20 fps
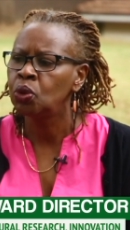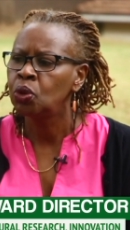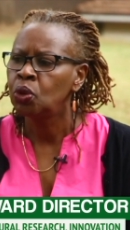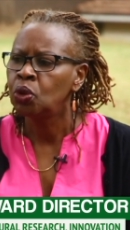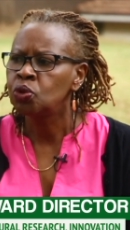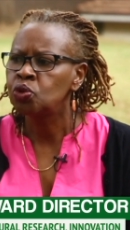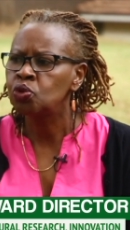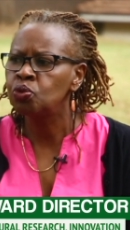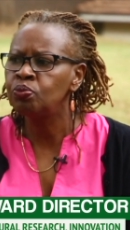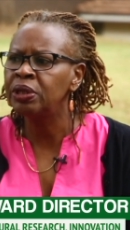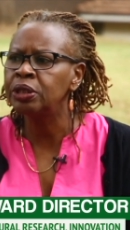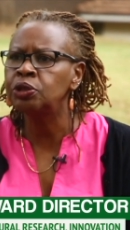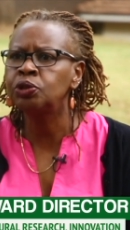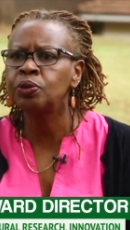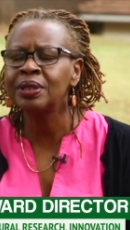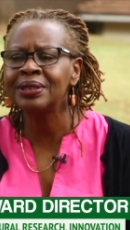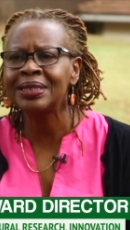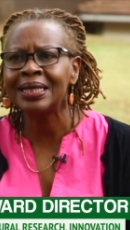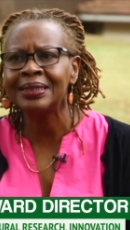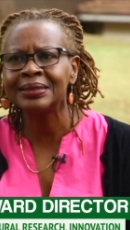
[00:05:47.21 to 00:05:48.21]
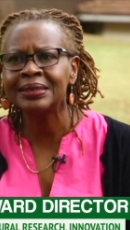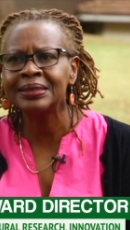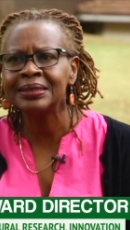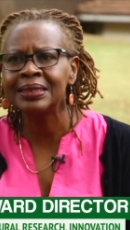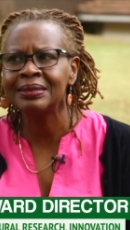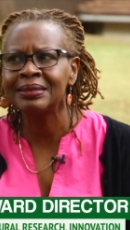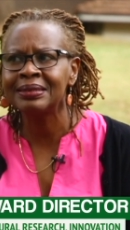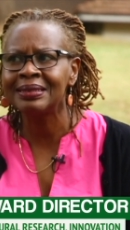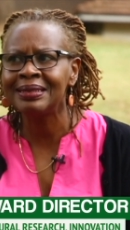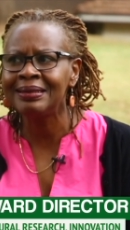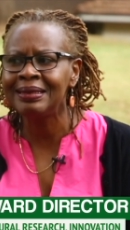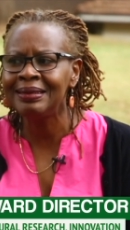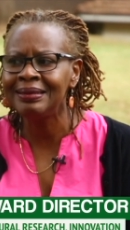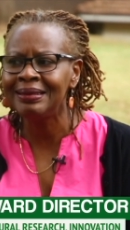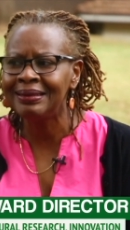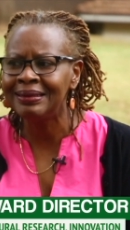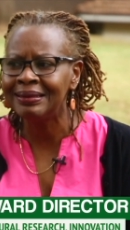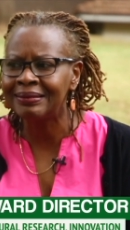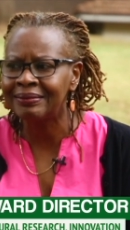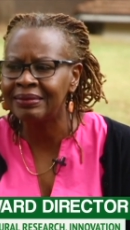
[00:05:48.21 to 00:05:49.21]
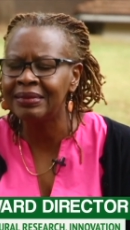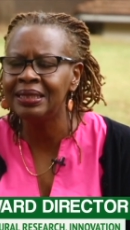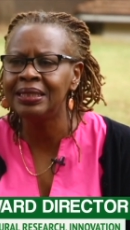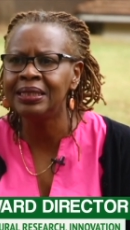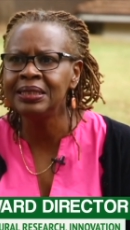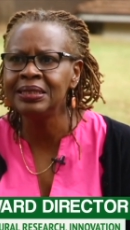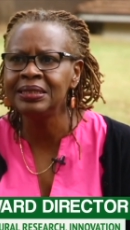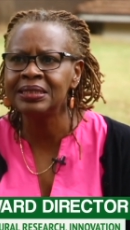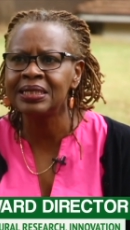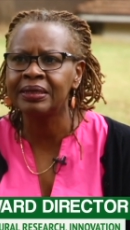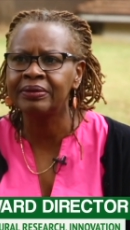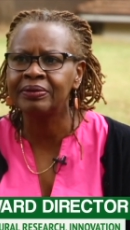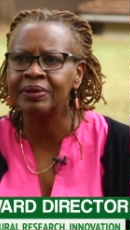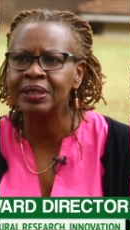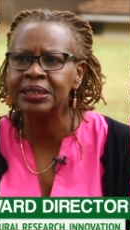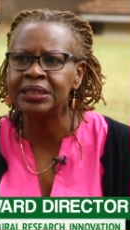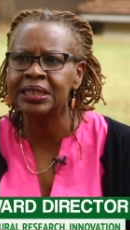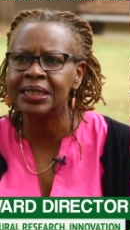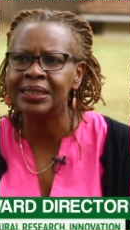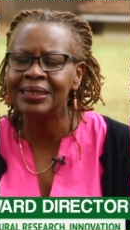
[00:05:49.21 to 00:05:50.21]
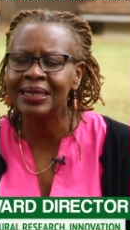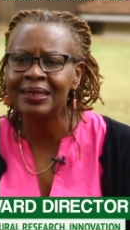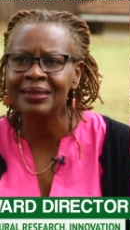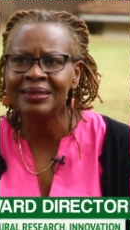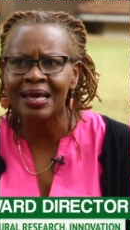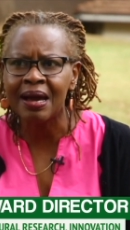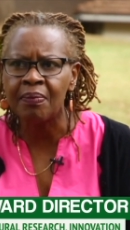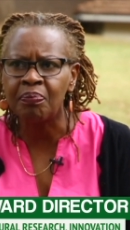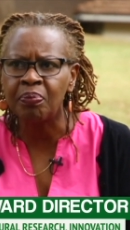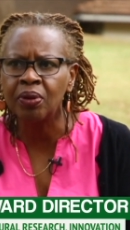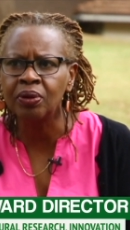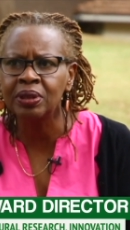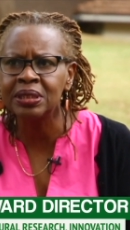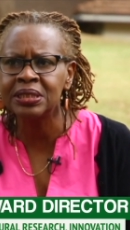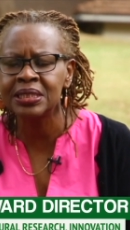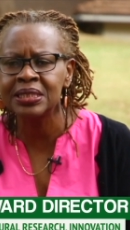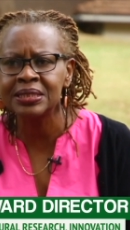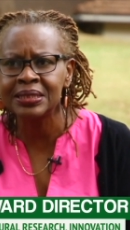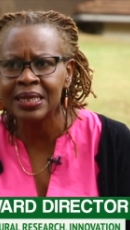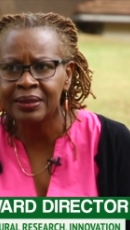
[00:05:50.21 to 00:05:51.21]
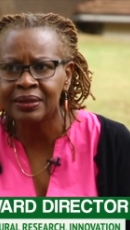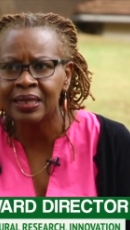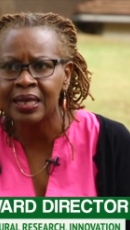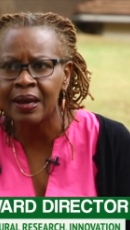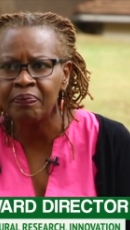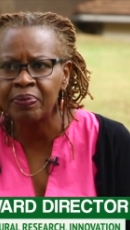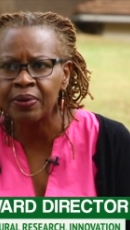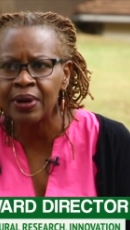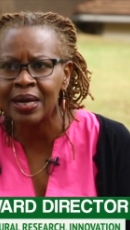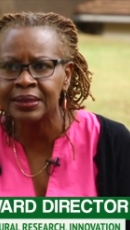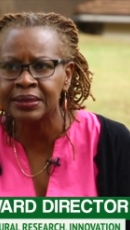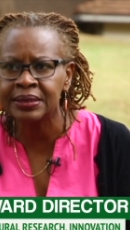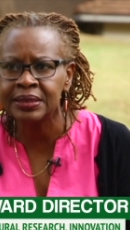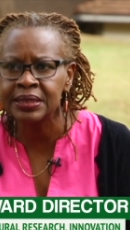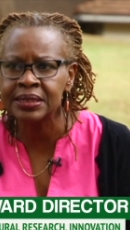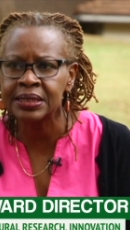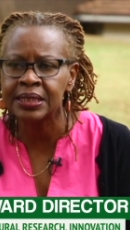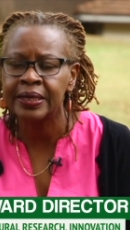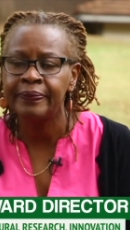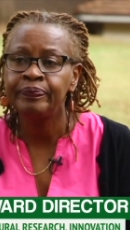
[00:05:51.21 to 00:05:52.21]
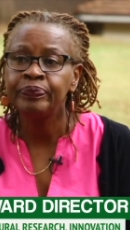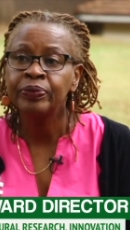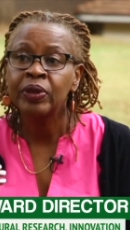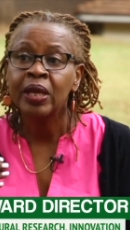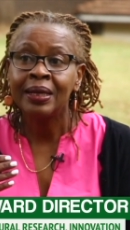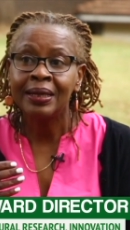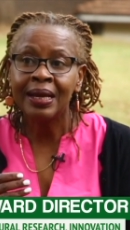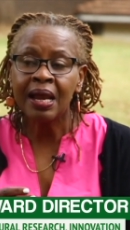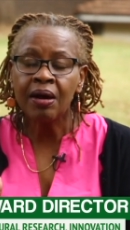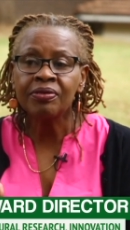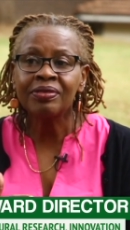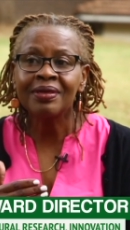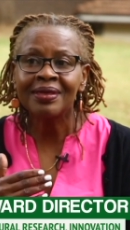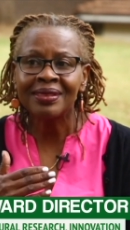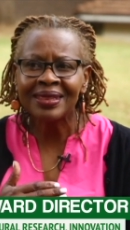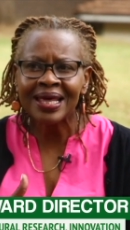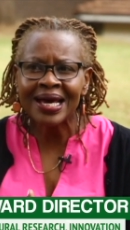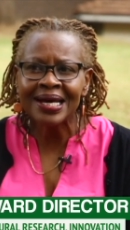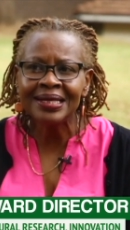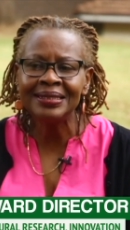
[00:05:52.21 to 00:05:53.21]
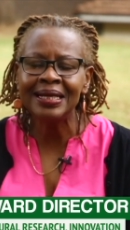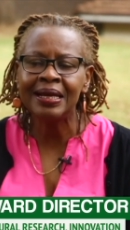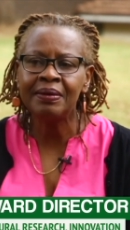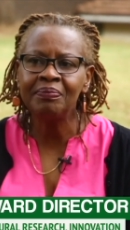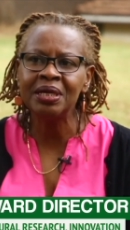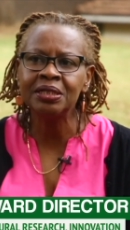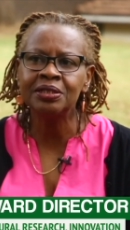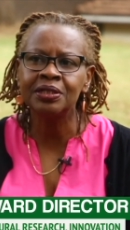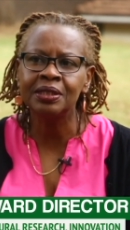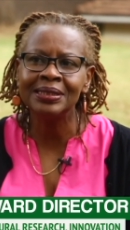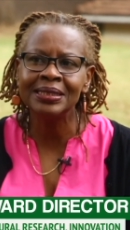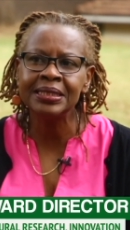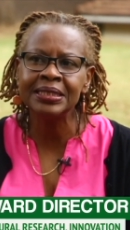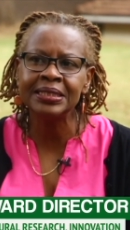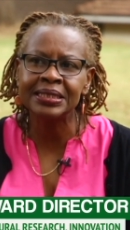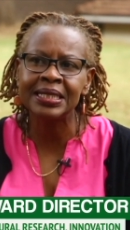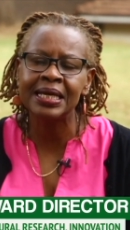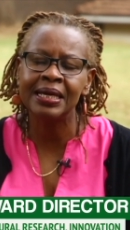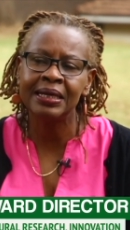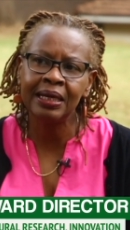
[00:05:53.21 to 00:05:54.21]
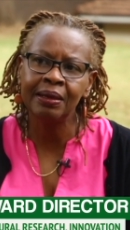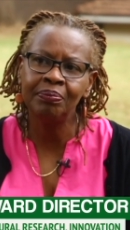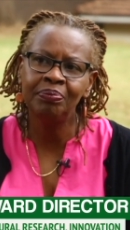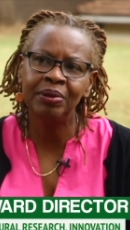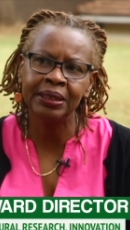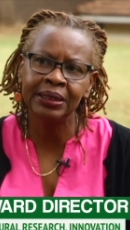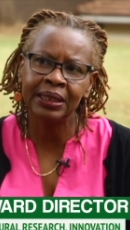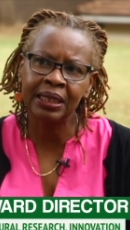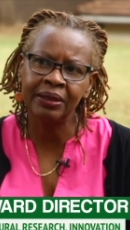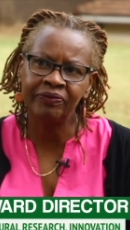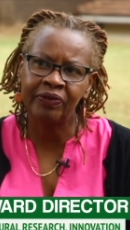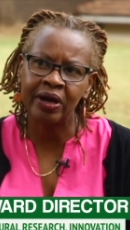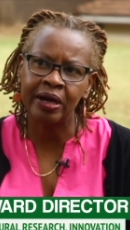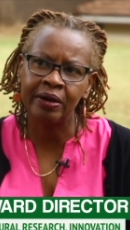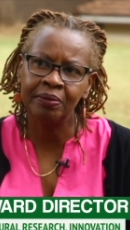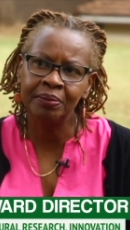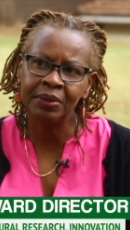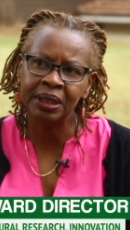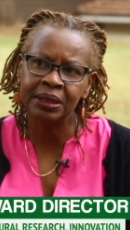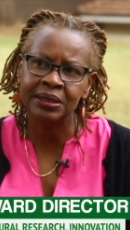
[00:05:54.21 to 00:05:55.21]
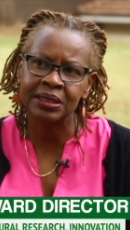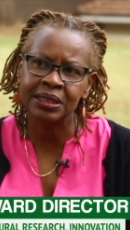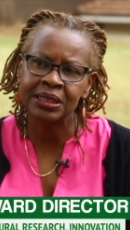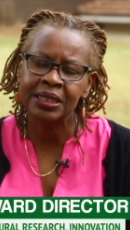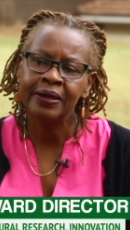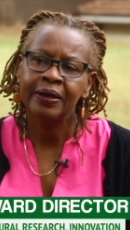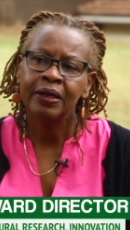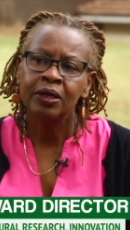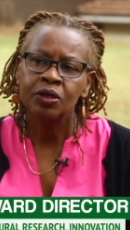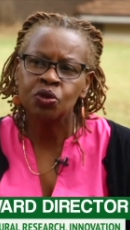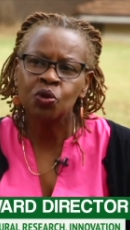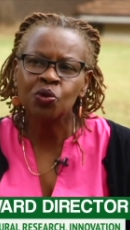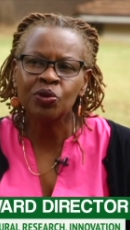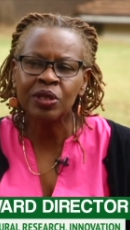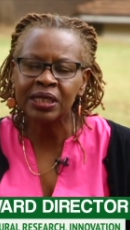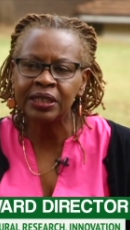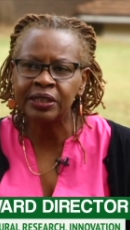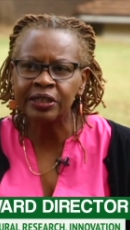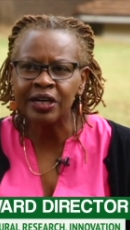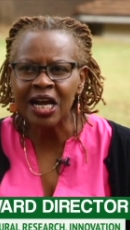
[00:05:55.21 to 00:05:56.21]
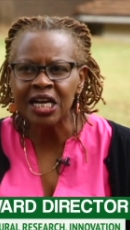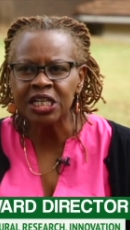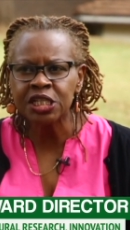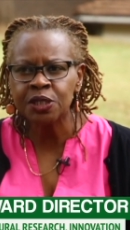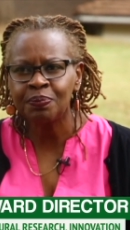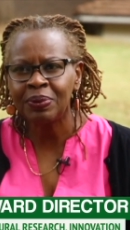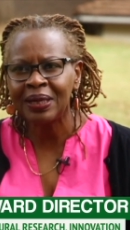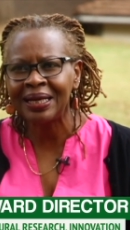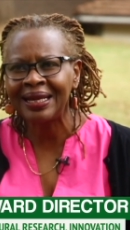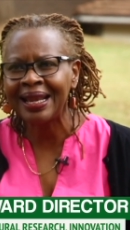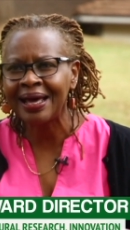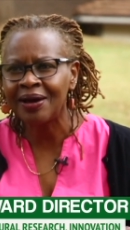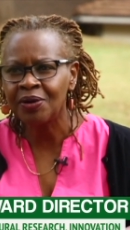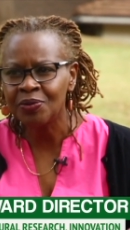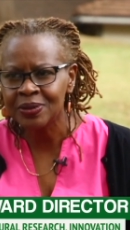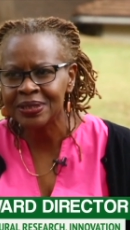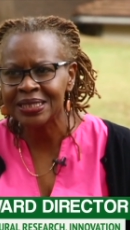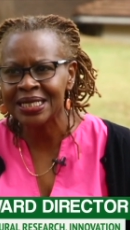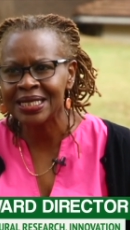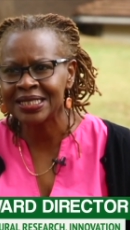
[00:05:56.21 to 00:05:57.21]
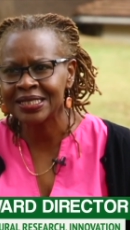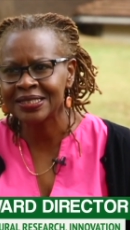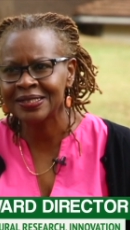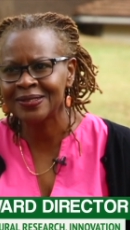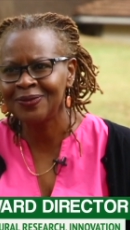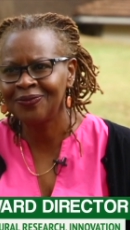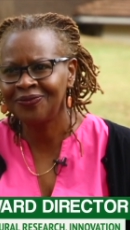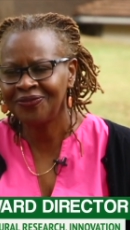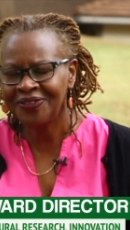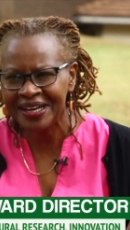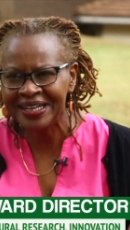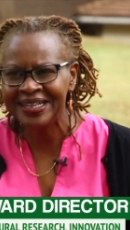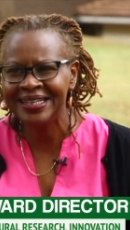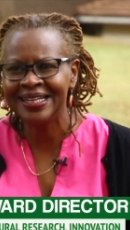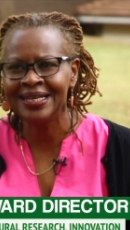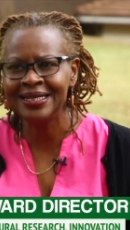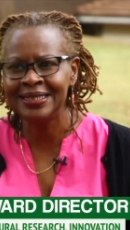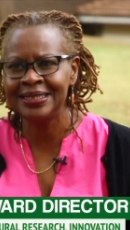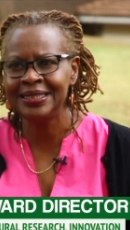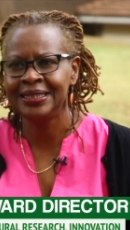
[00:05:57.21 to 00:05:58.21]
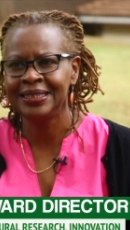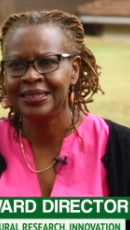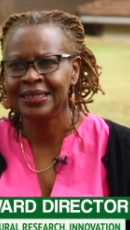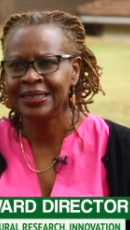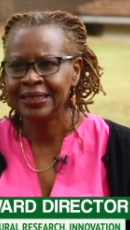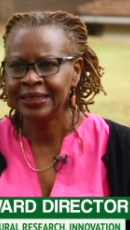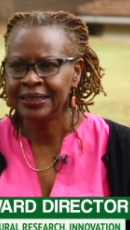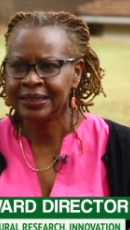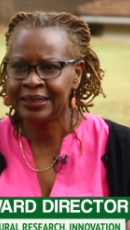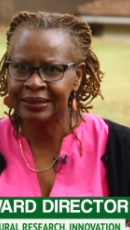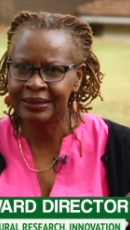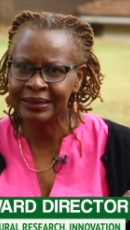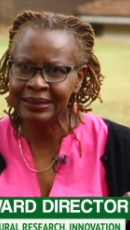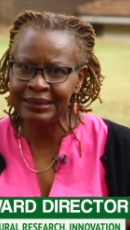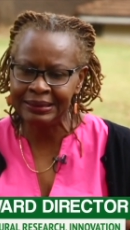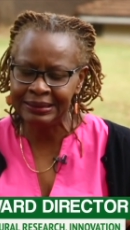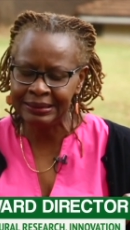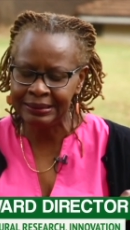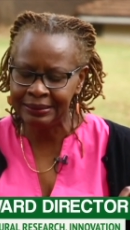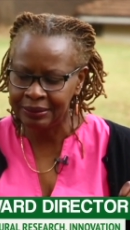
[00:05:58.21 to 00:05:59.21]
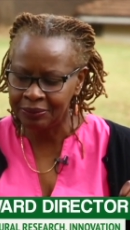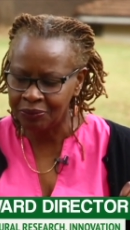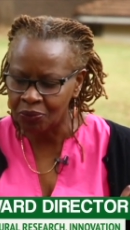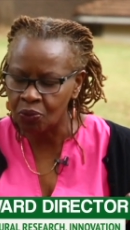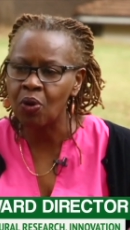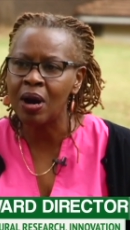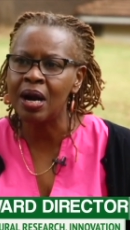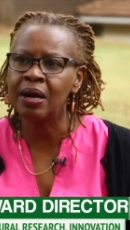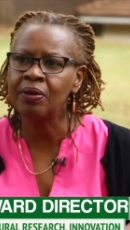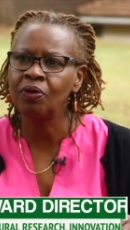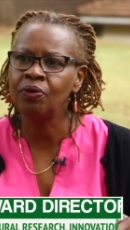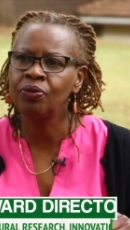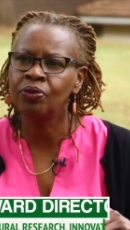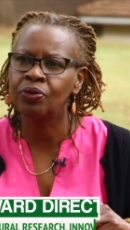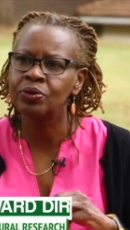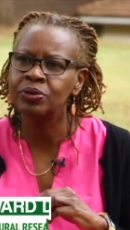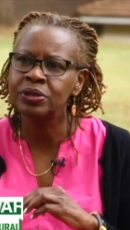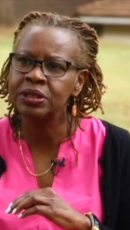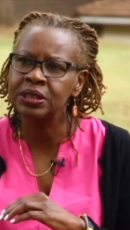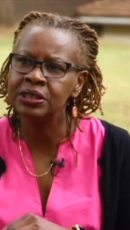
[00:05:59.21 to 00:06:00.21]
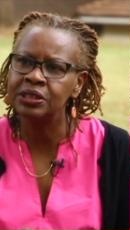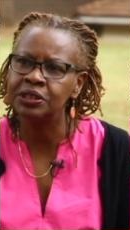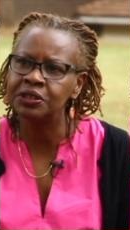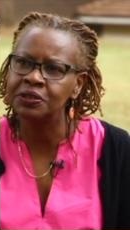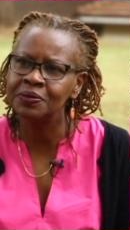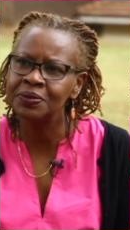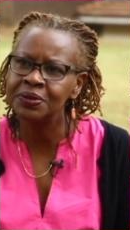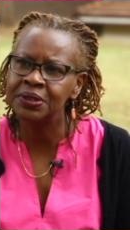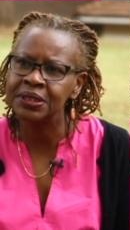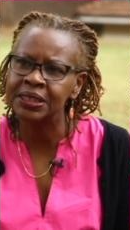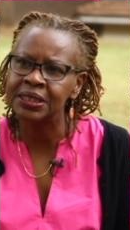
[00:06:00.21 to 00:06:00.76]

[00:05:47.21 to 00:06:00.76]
make sure that they really integrate gender in their policies and their practice. Now, the third dimension is the enabling environment. So the GRASP allows us to finally really work on those issues.